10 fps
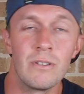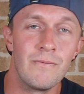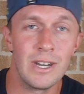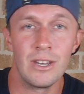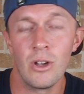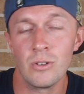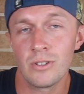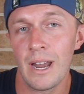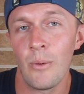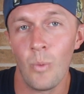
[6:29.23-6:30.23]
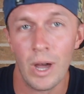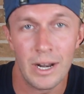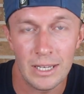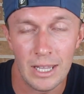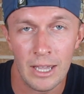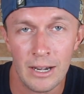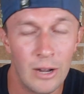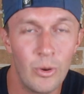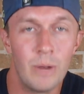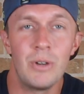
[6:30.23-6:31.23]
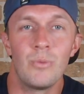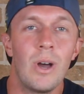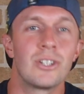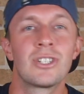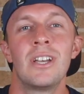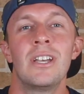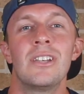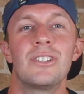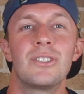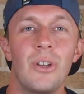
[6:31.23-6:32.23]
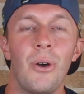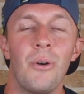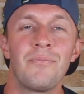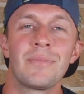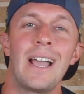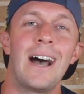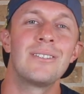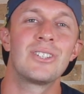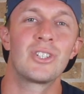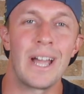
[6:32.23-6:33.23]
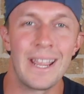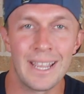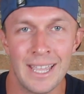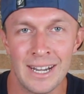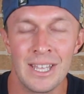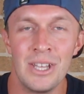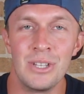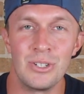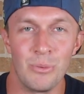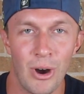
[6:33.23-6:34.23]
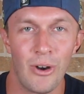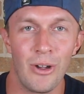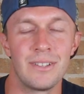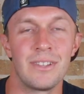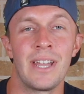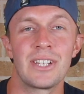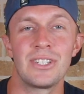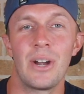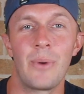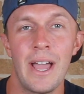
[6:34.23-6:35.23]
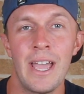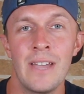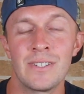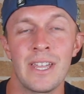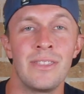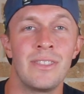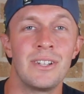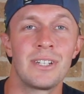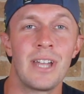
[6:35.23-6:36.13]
the videos that I wanna get. I don't wanna be rushed. So I'll just try again tomorrow. The next day arrives, and this